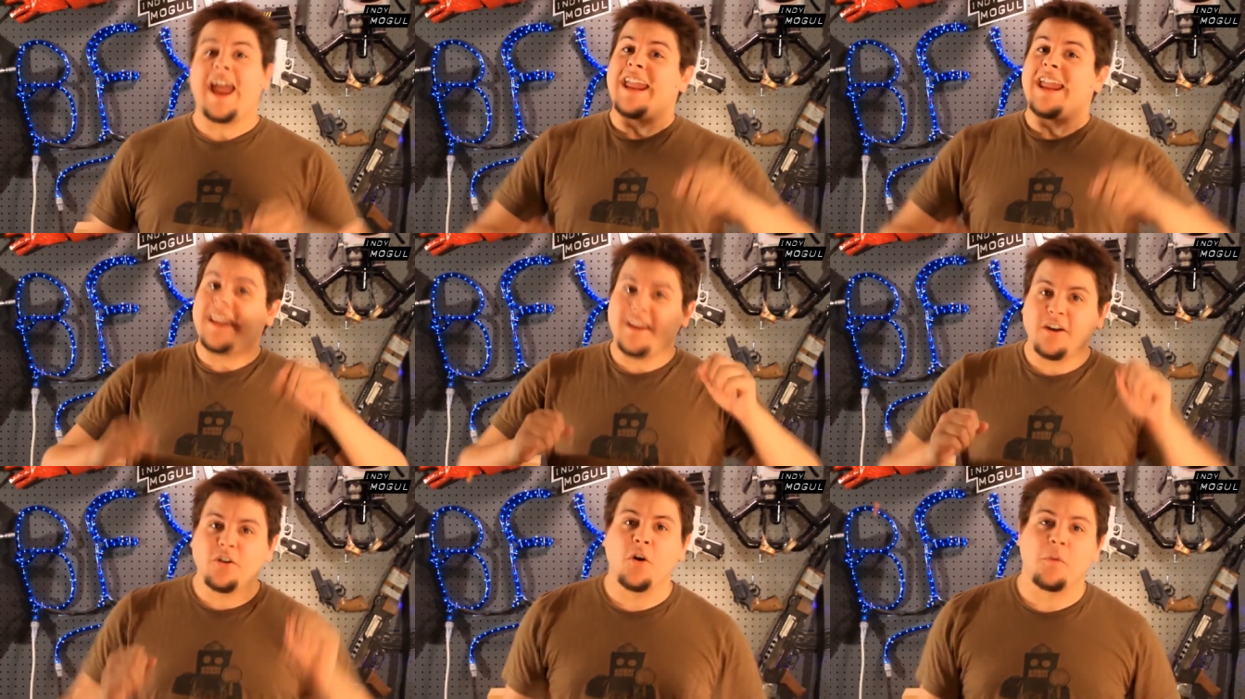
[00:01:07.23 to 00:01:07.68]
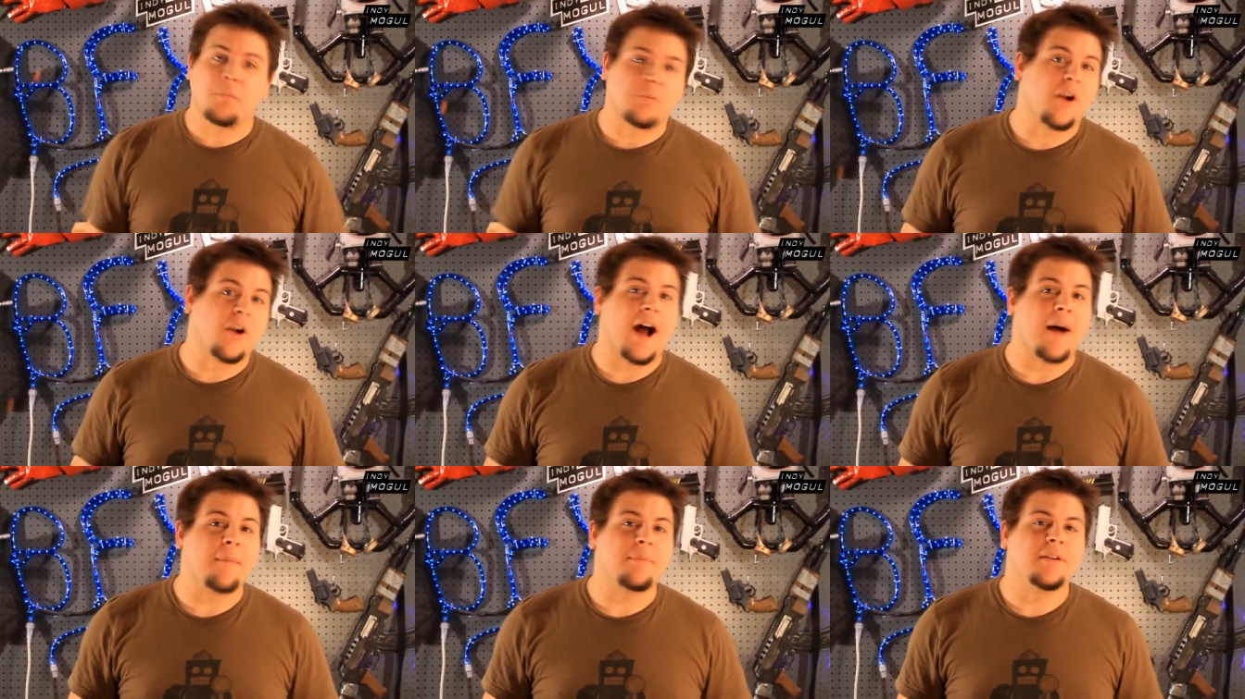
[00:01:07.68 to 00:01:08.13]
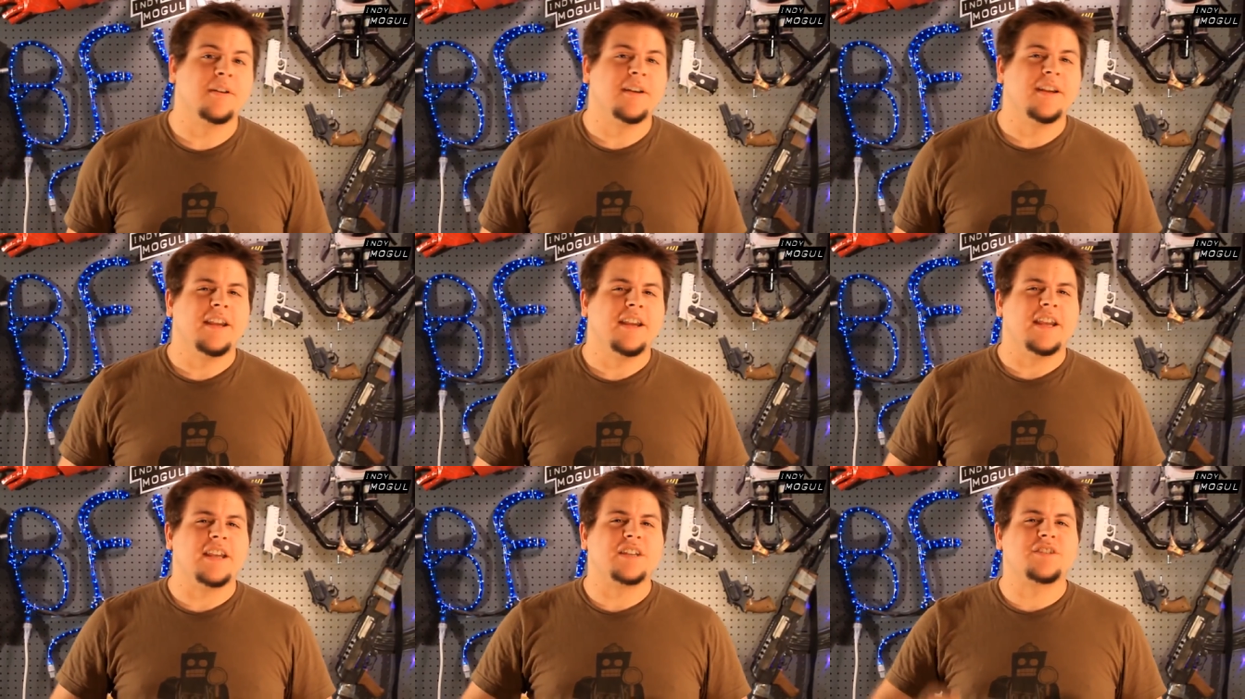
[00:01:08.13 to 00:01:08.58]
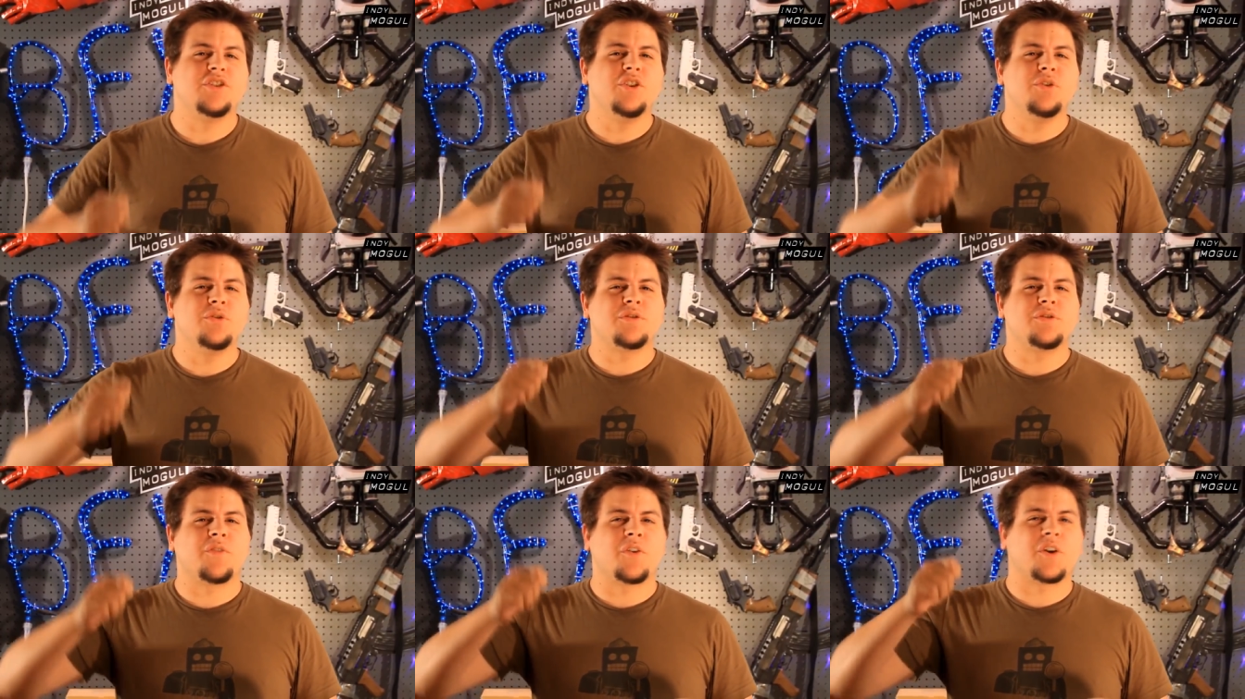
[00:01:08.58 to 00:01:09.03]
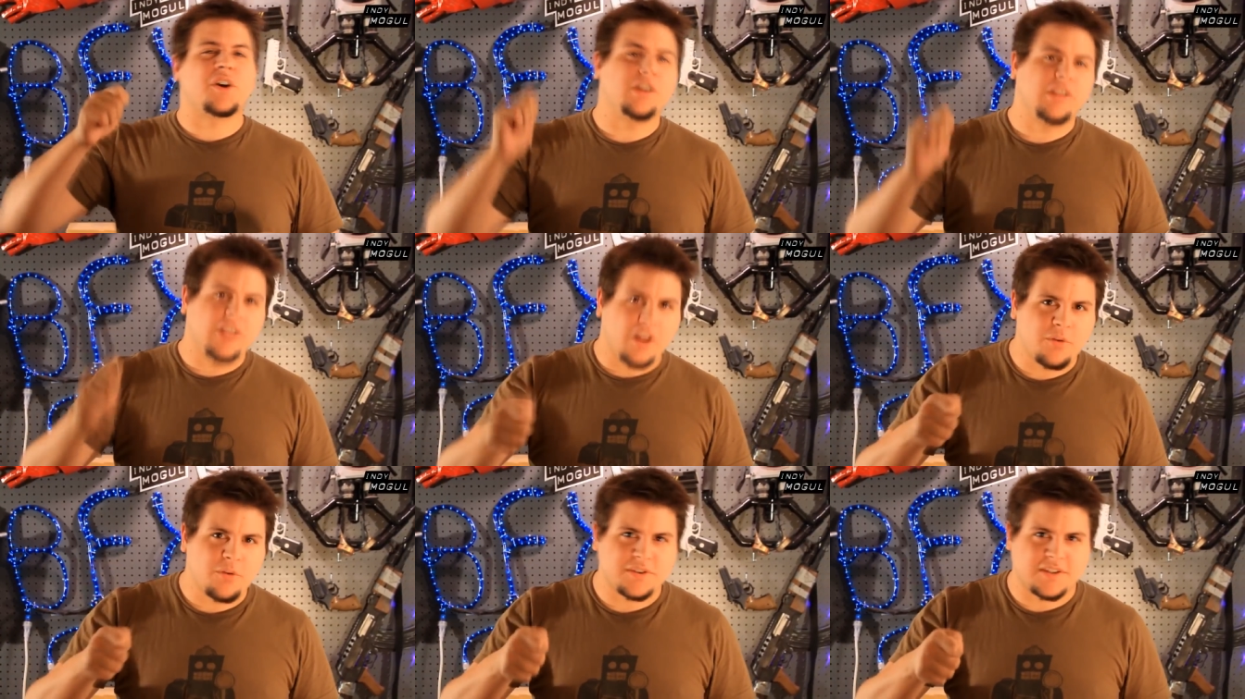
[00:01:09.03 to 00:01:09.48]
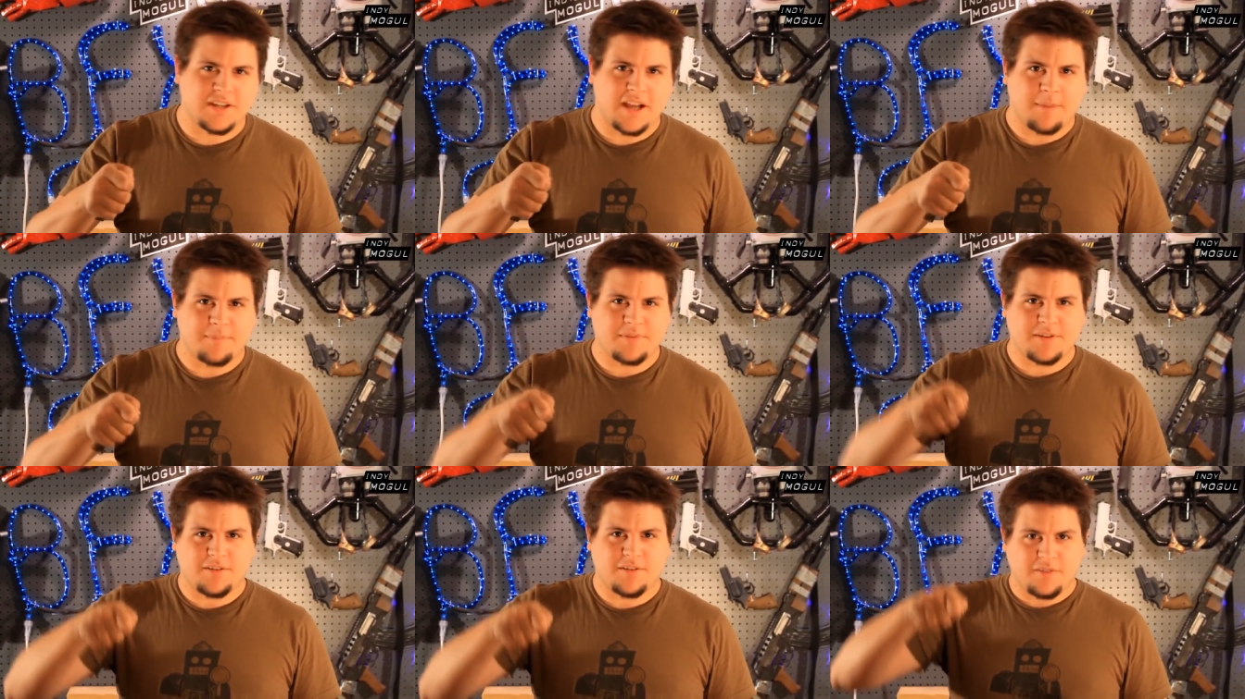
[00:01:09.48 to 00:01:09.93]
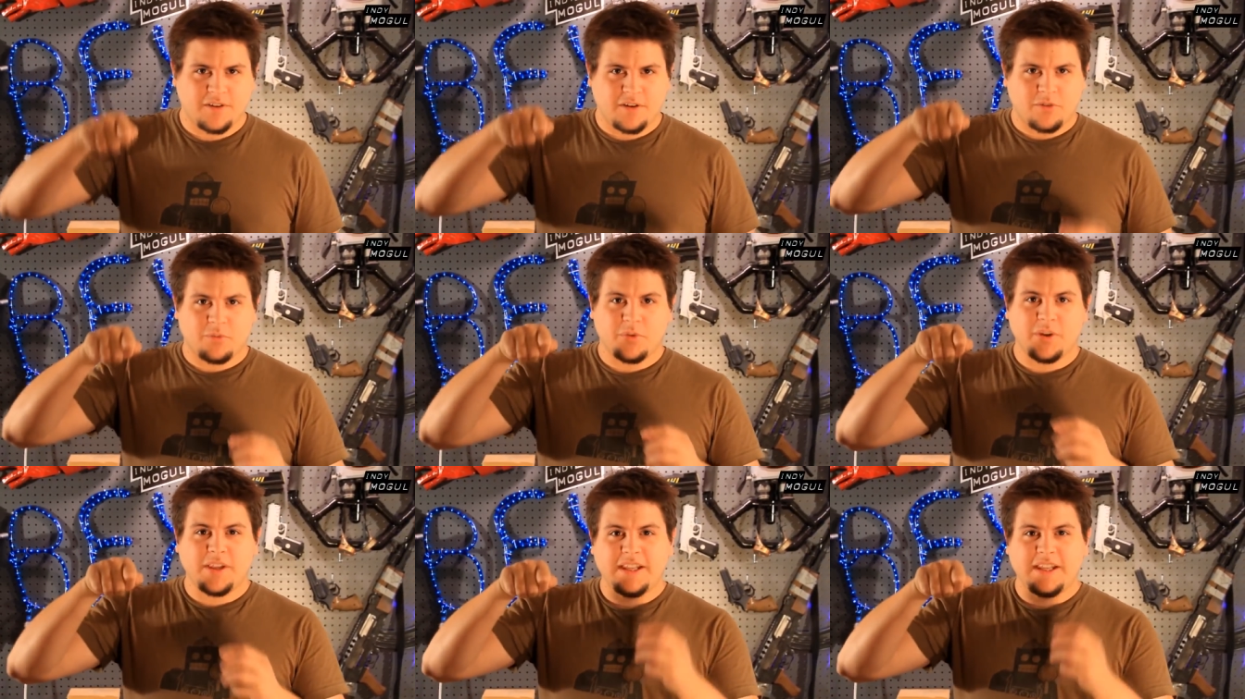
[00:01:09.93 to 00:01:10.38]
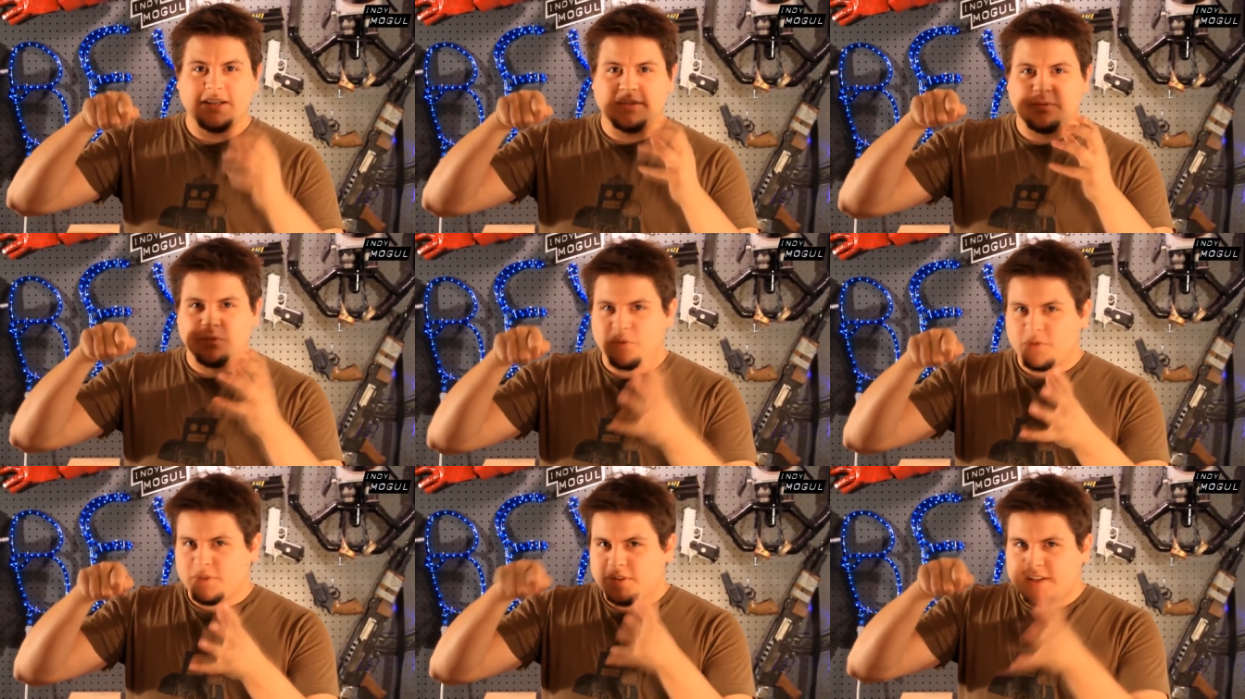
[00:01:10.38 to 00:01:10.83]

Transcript: A hero prop is used for close-ups and really